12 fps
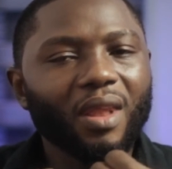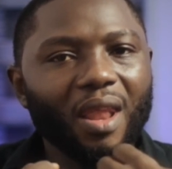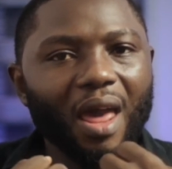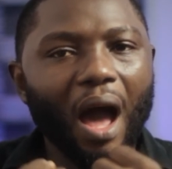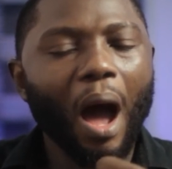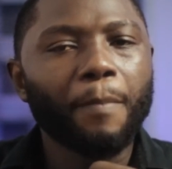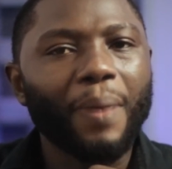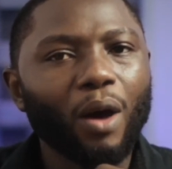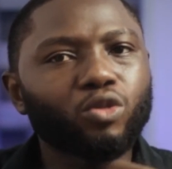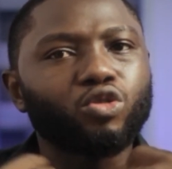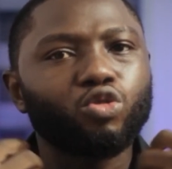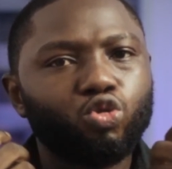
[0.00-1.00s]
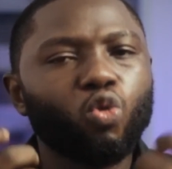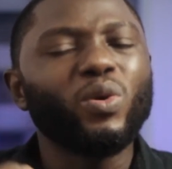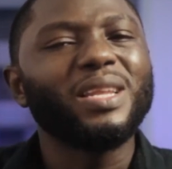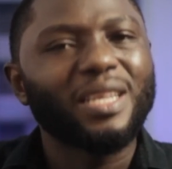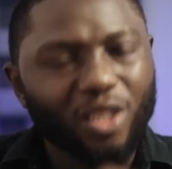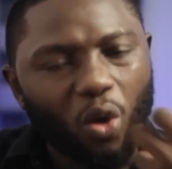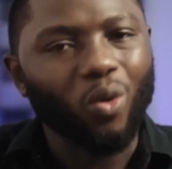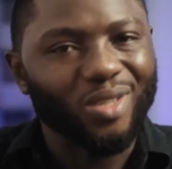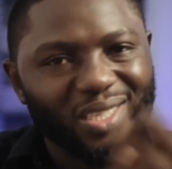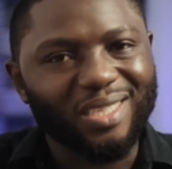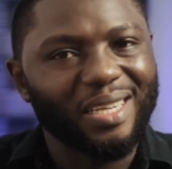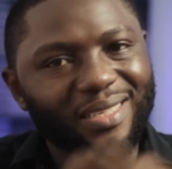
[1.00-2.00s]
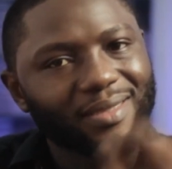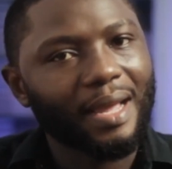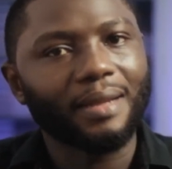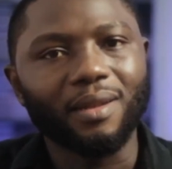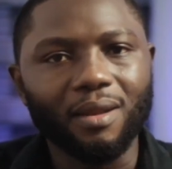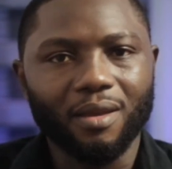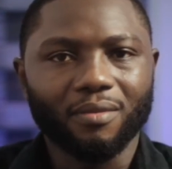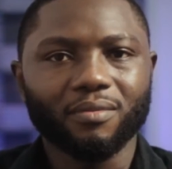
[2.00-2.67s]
How about doing it consistently?